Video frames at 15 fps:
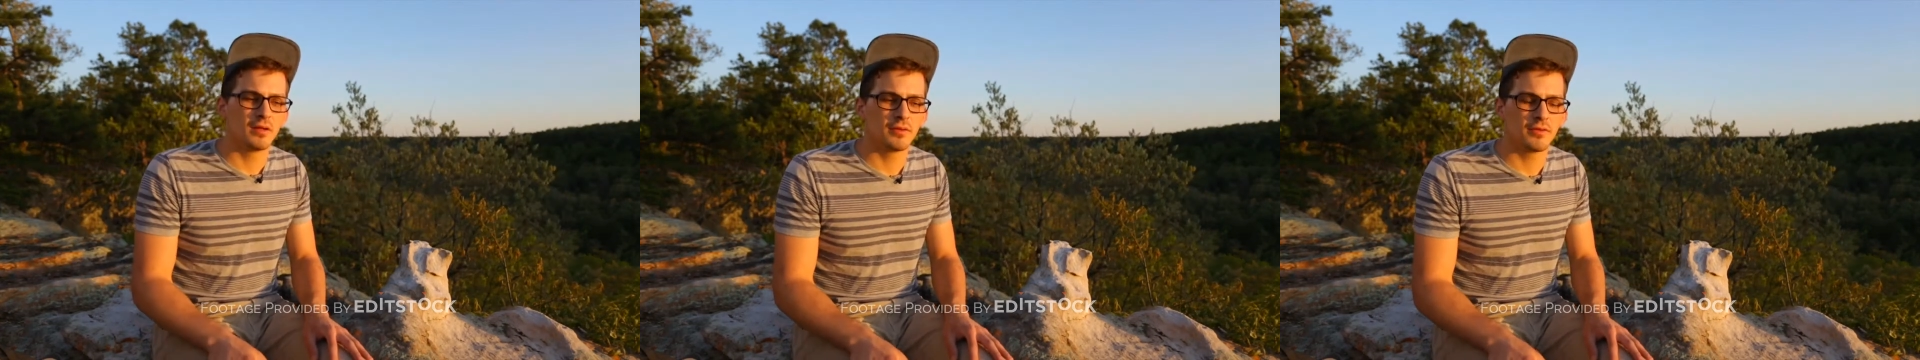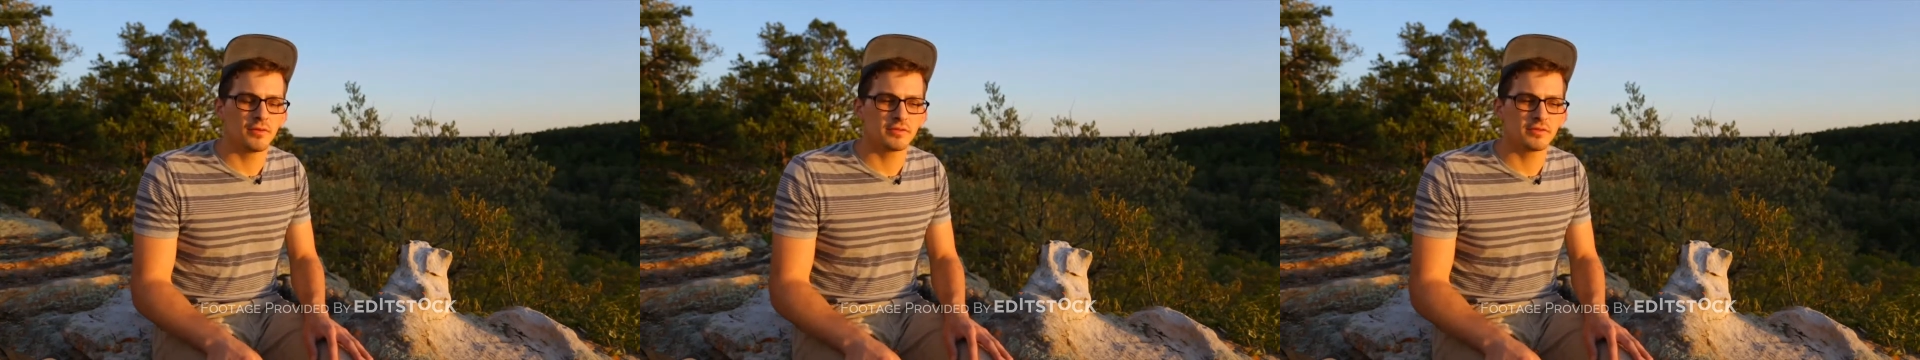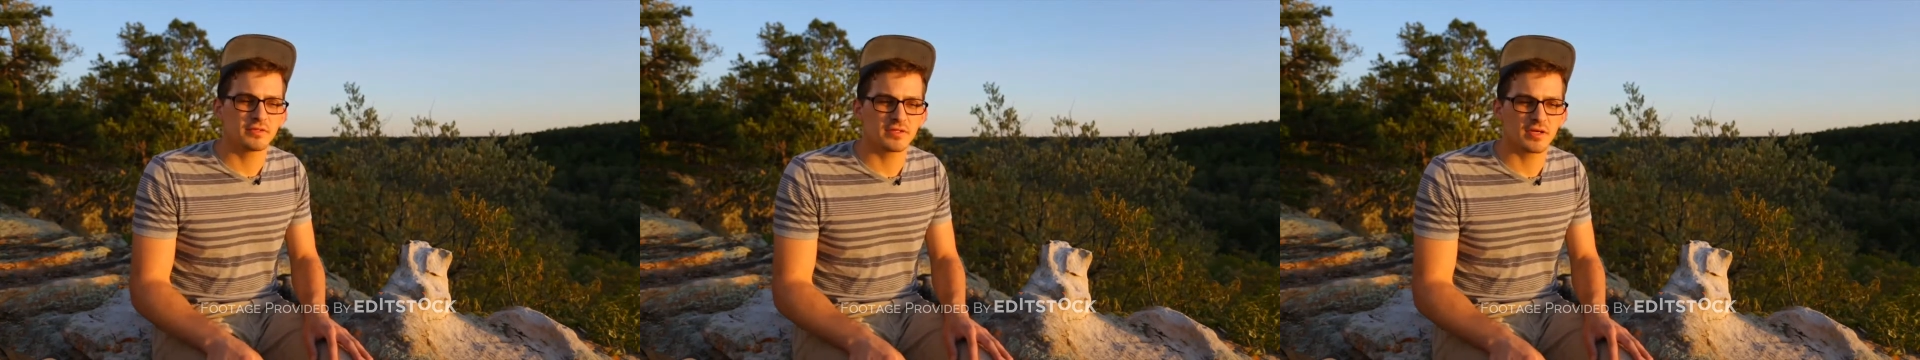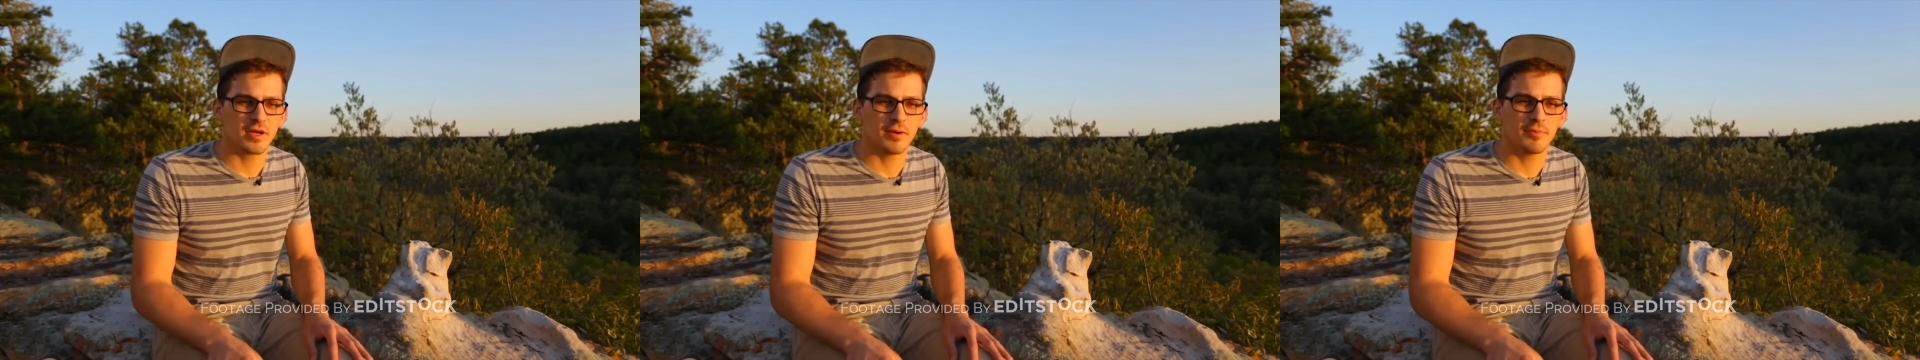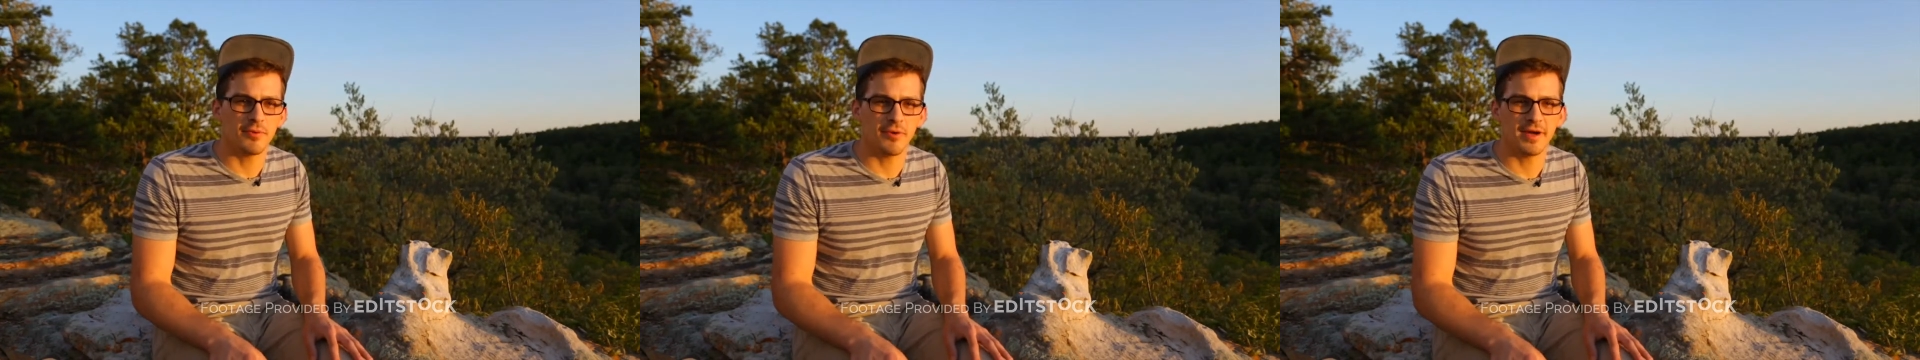There's
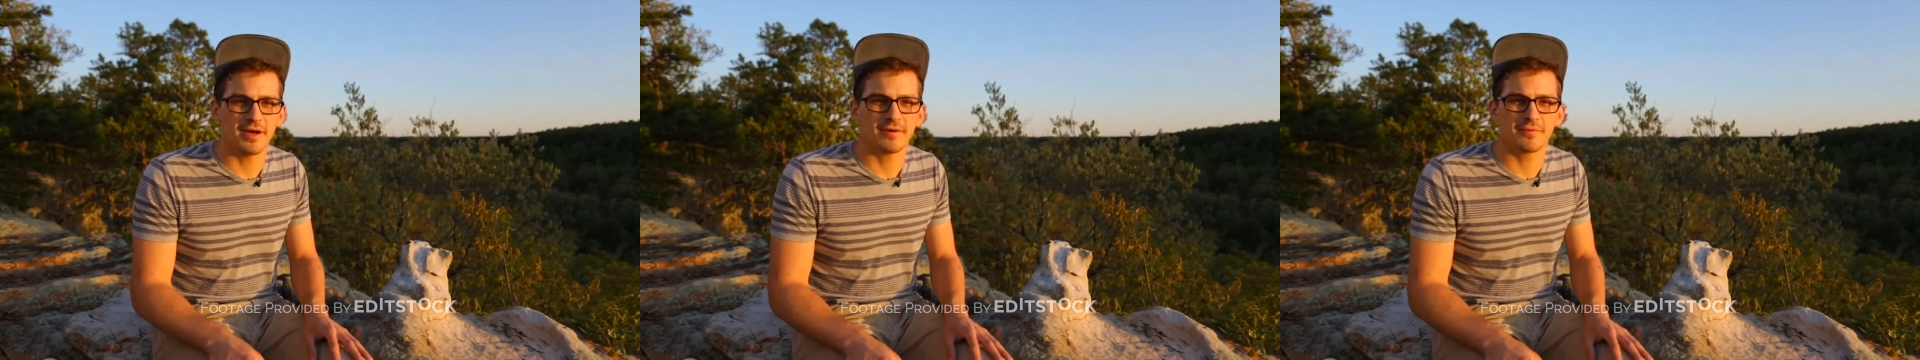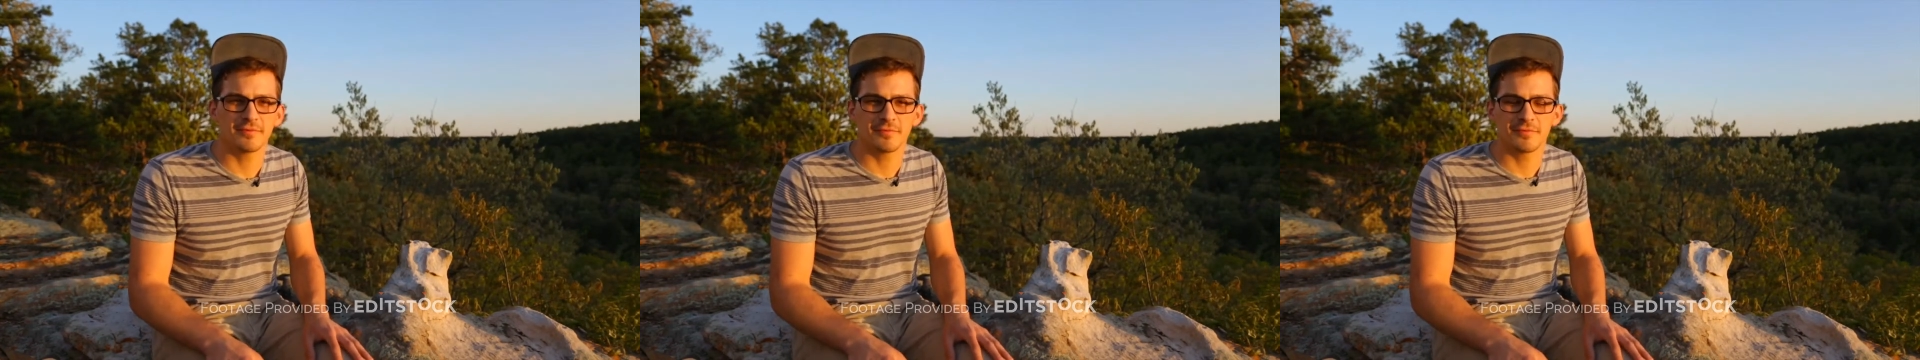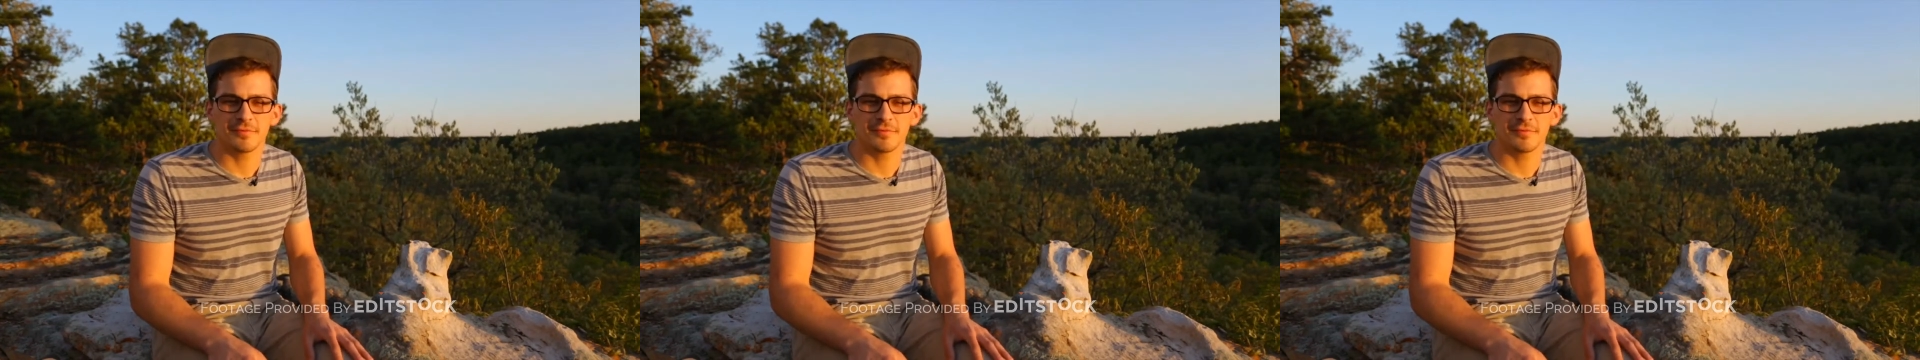a point in